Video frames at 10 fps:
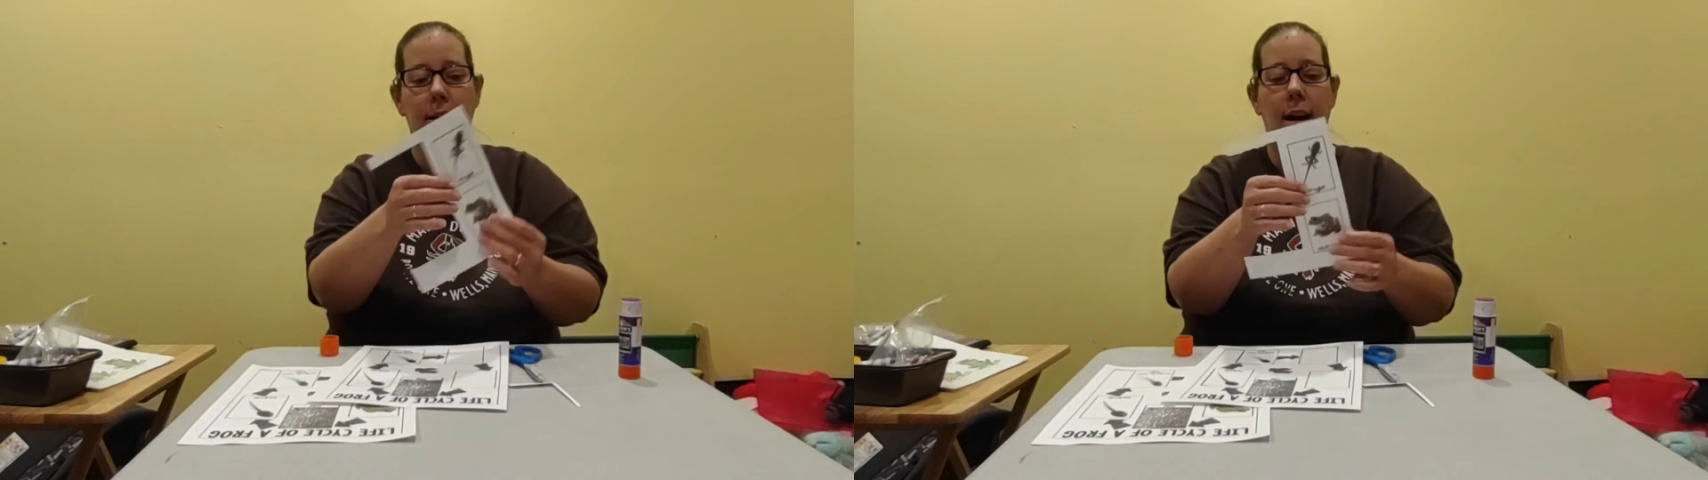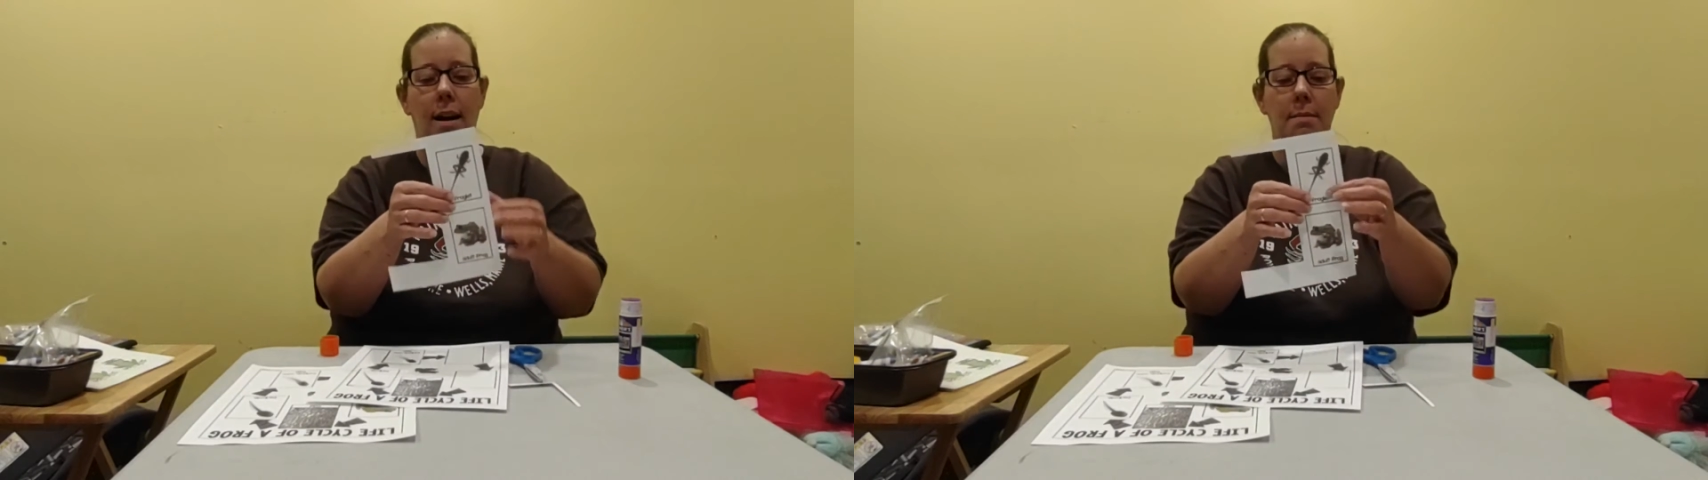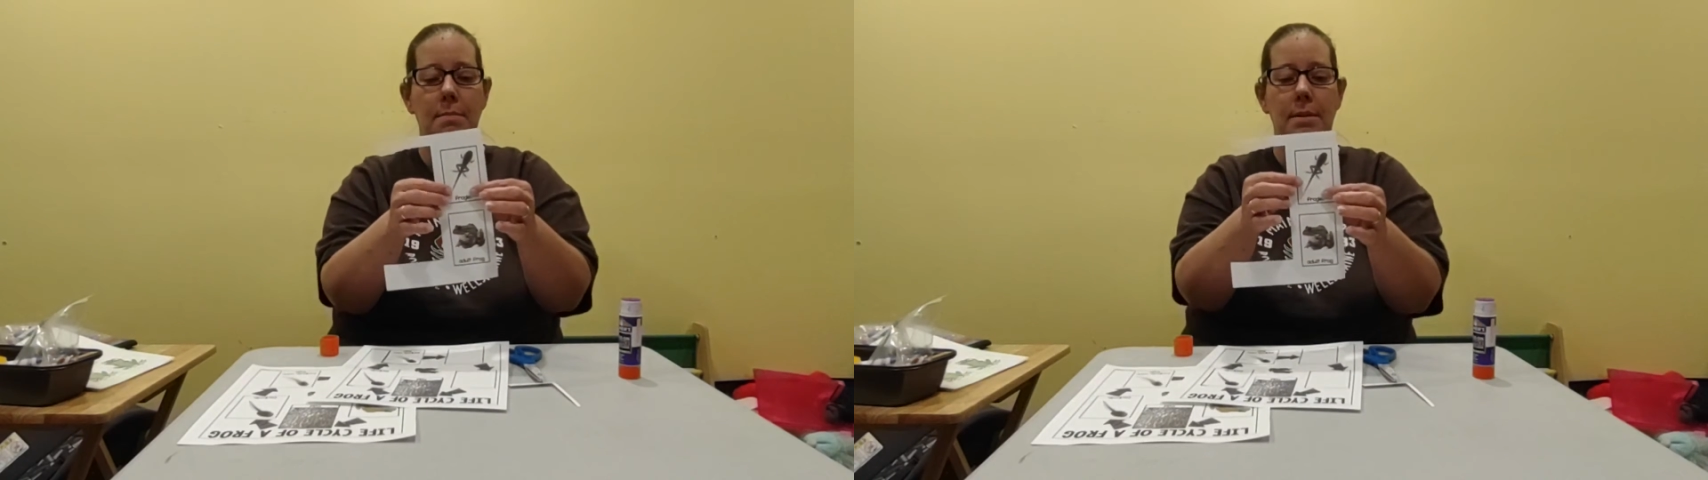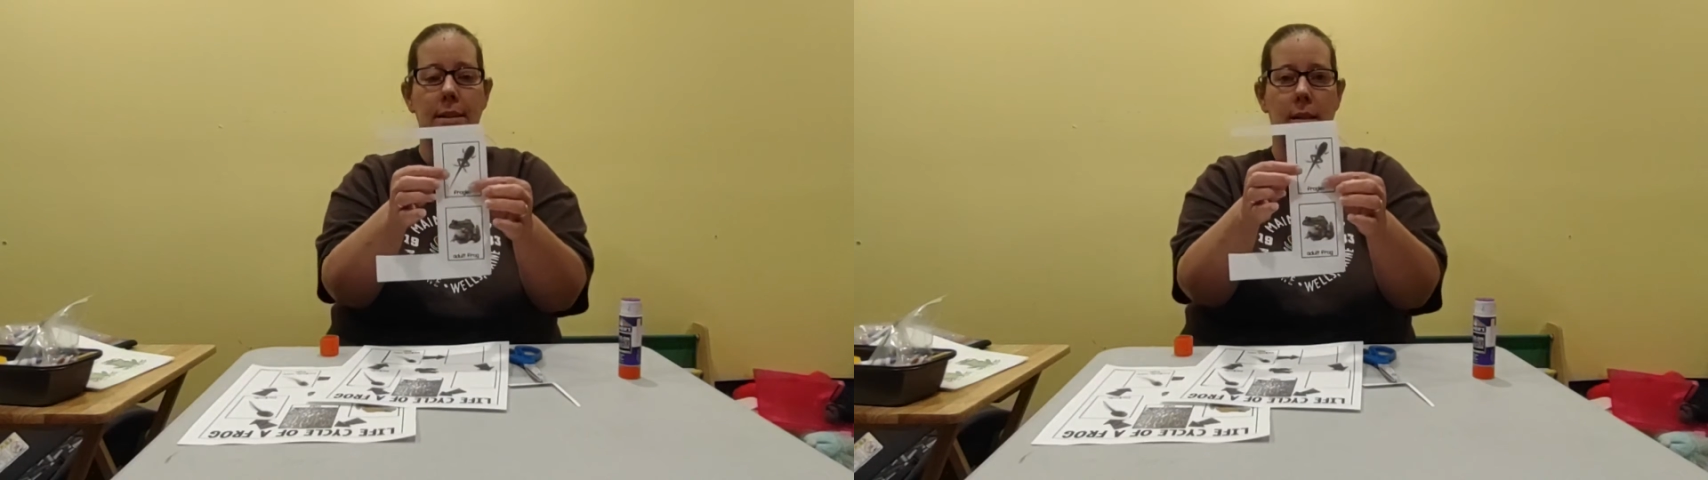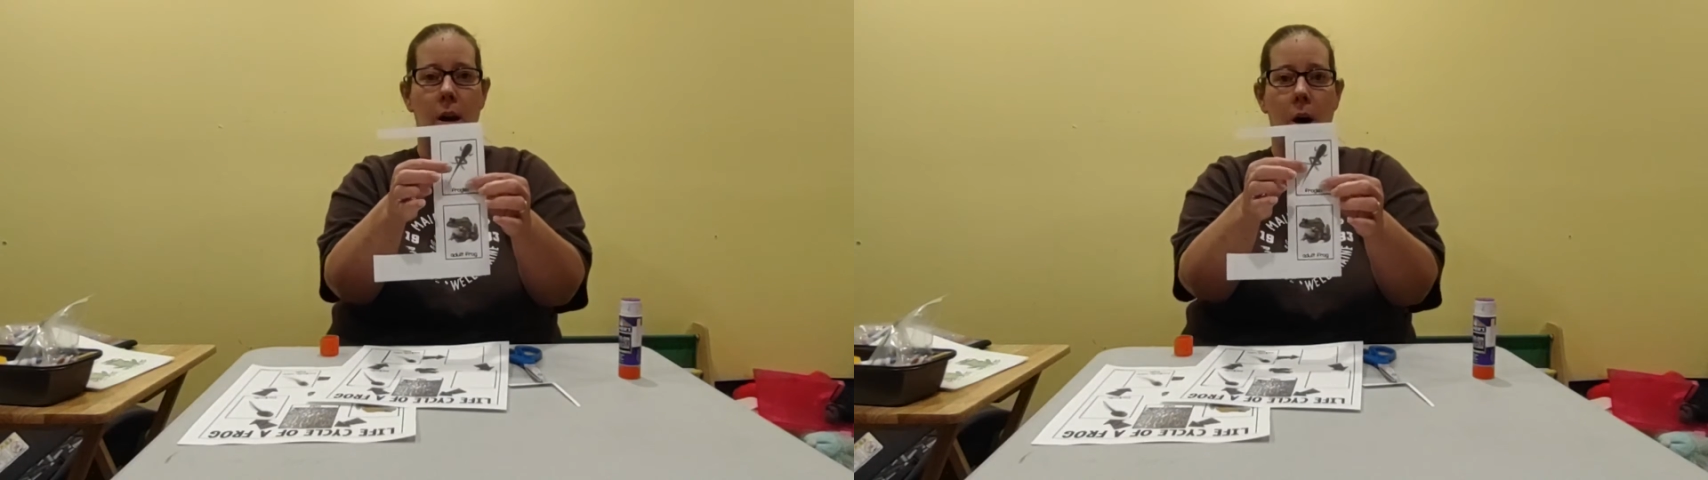
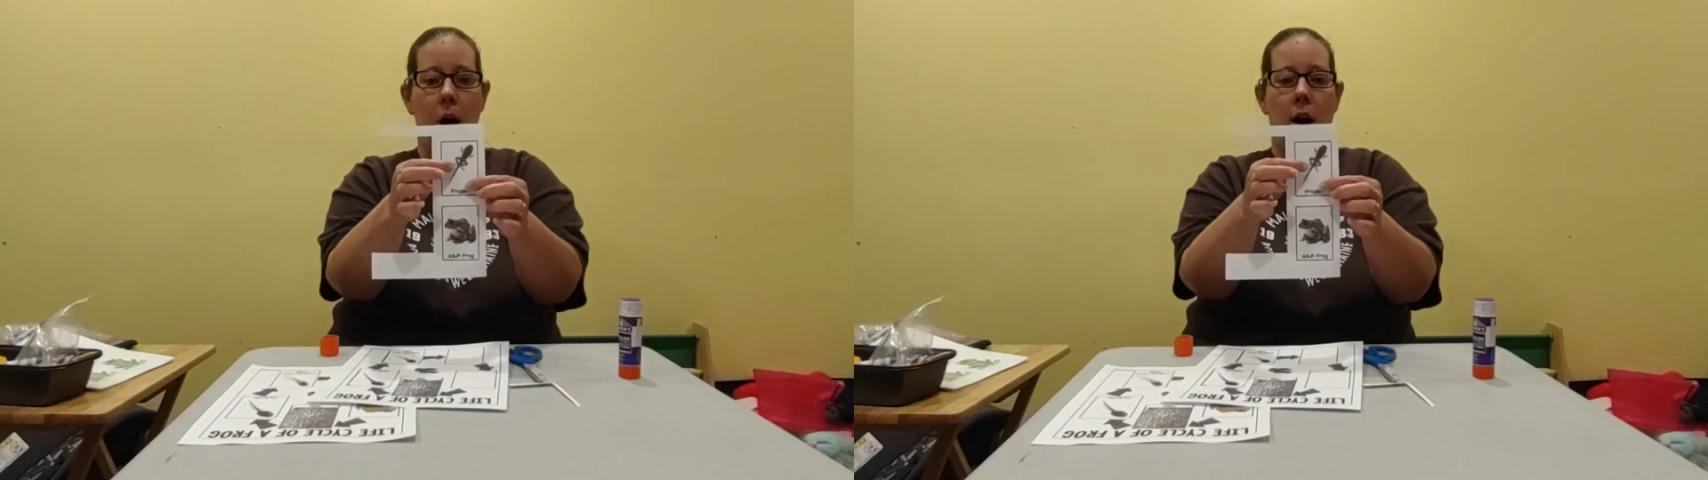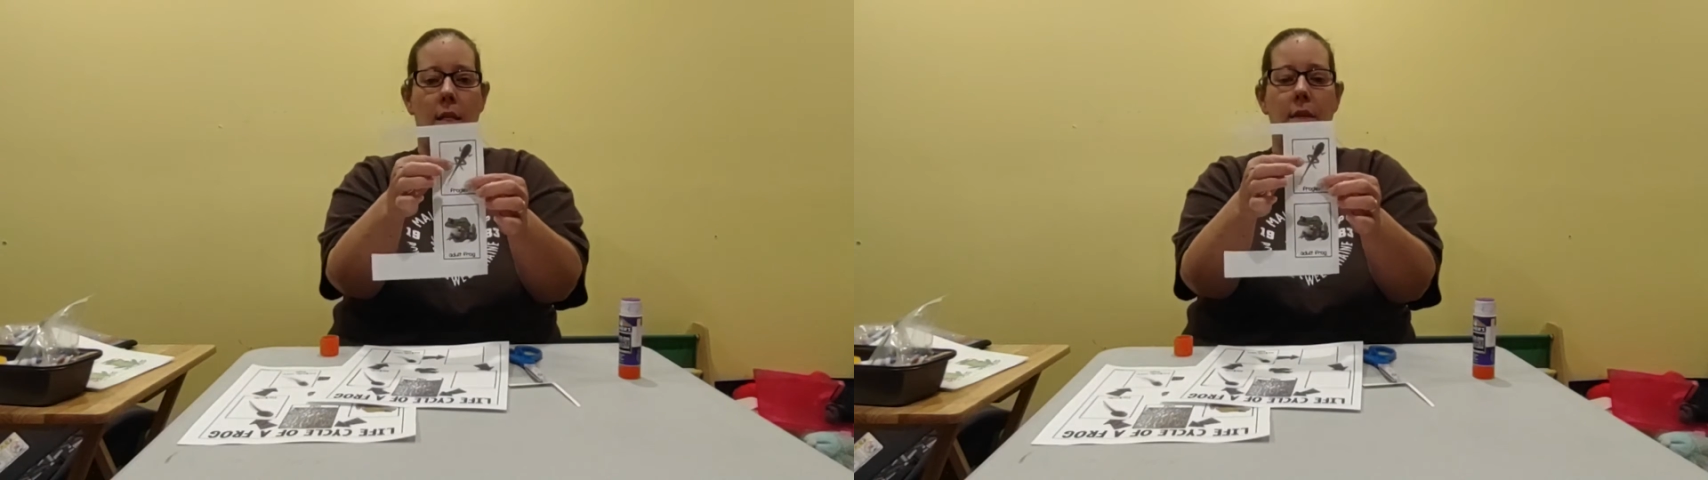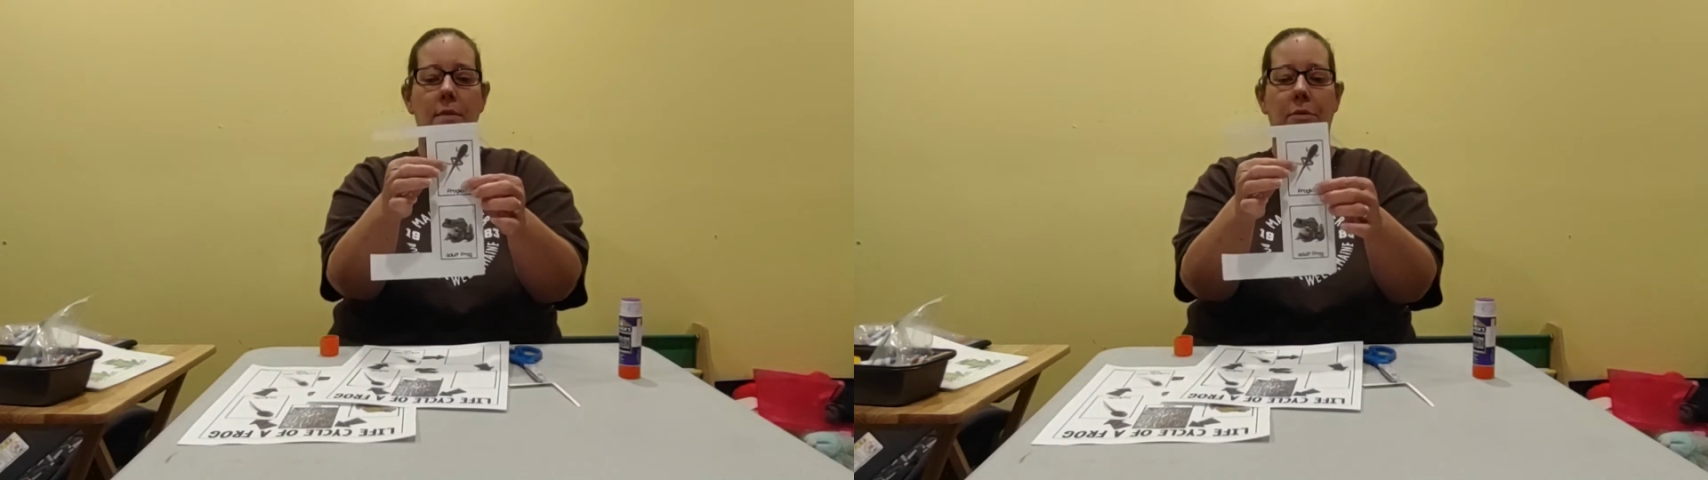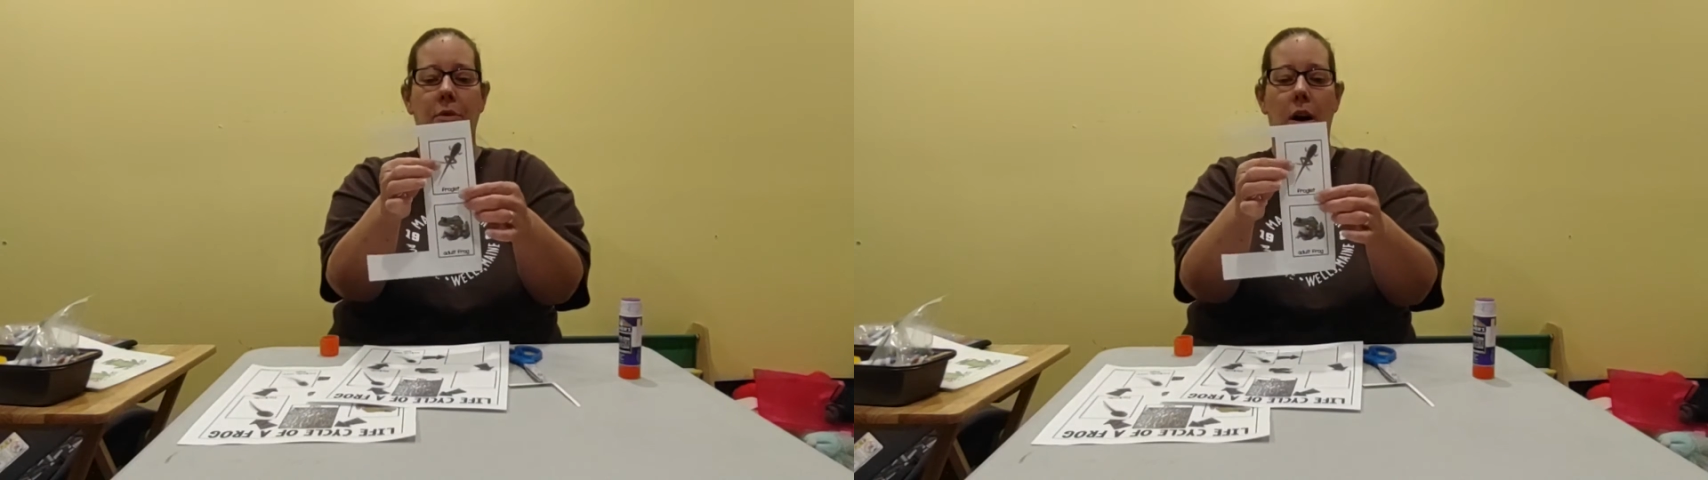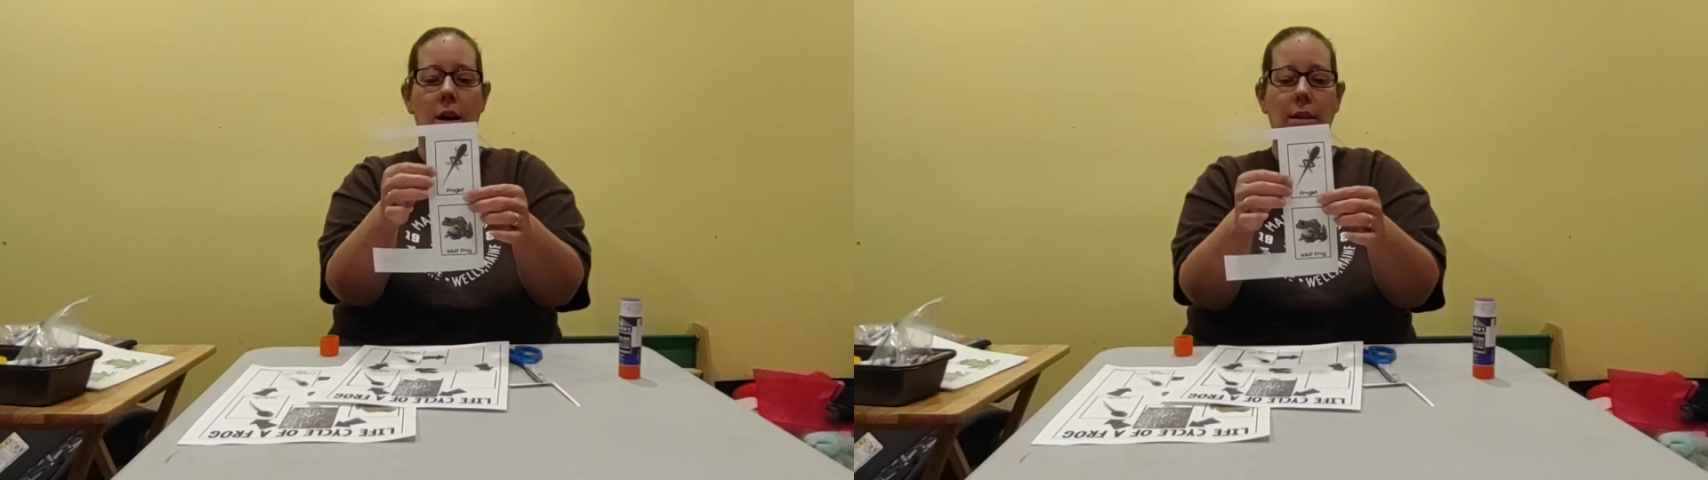comes the
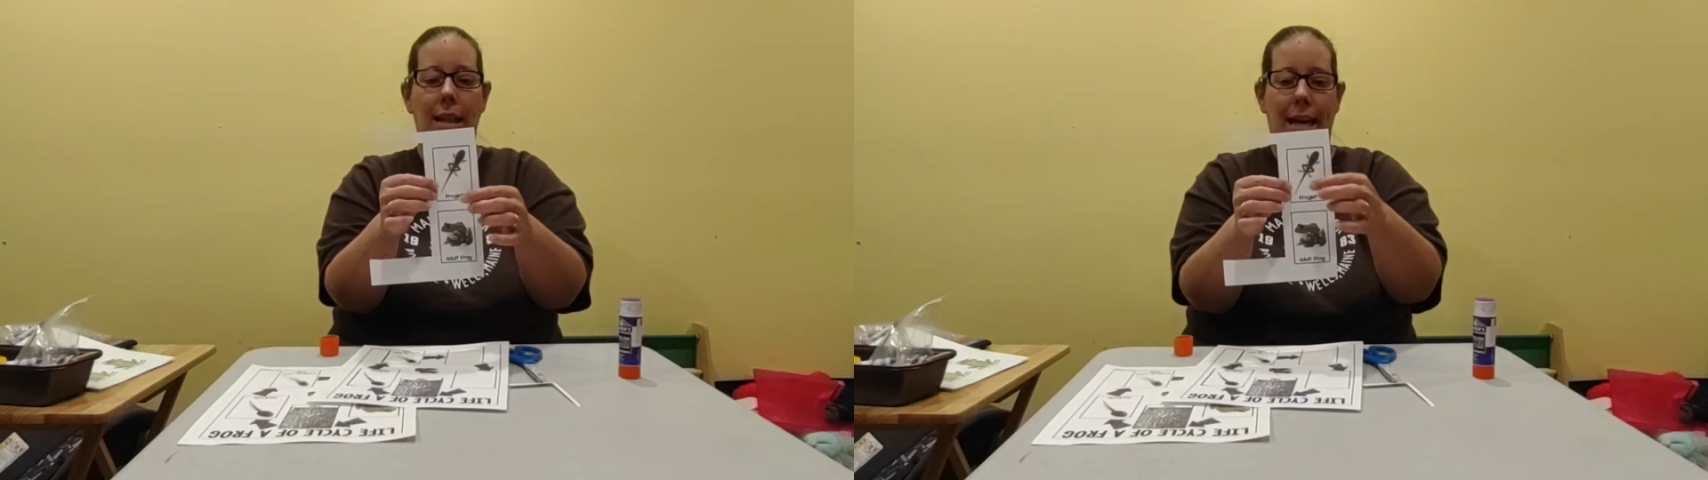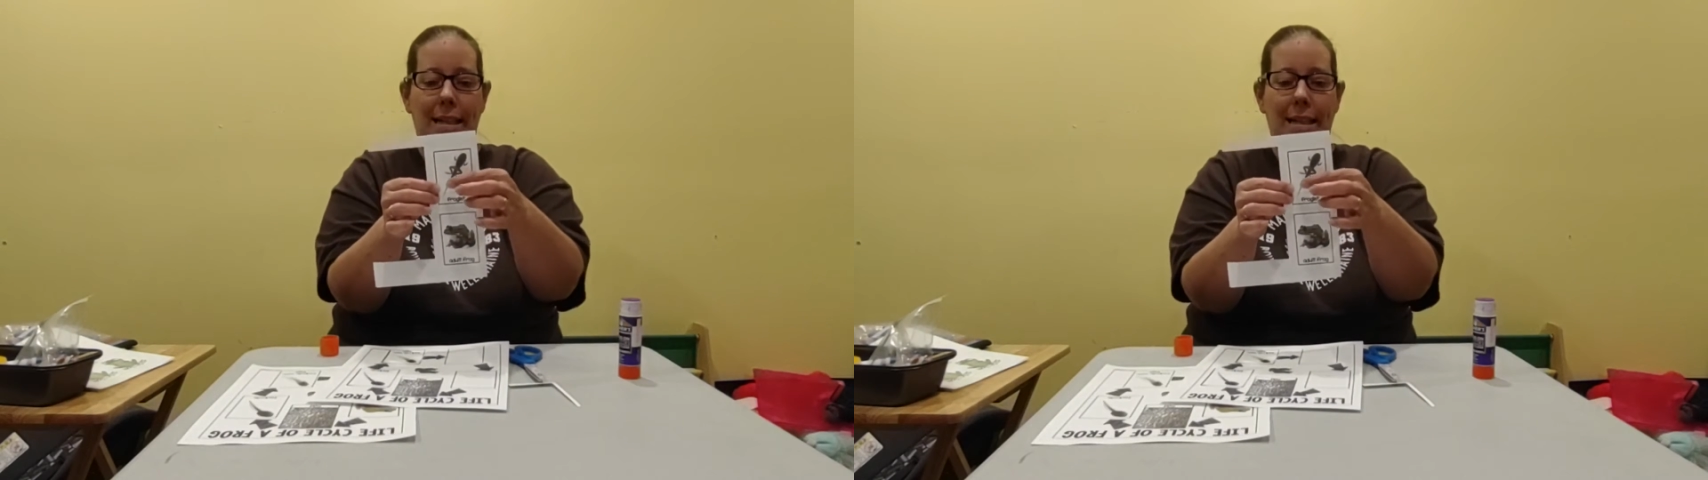froglet.